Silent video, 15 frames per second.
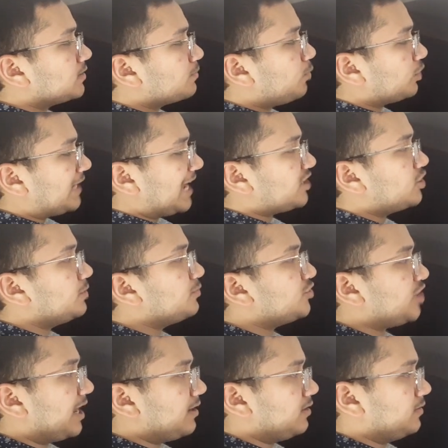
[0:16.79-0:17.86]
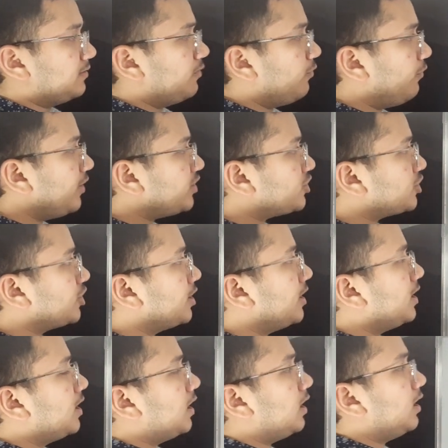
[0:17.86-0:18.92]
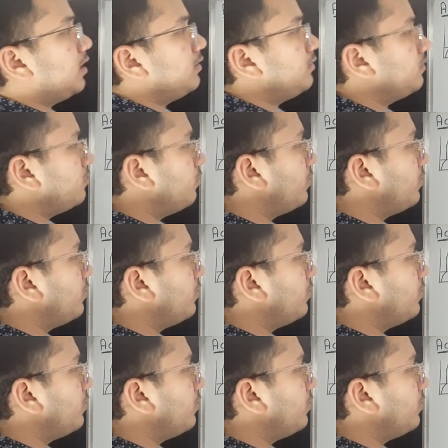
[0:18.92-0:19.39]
potassium channel, which are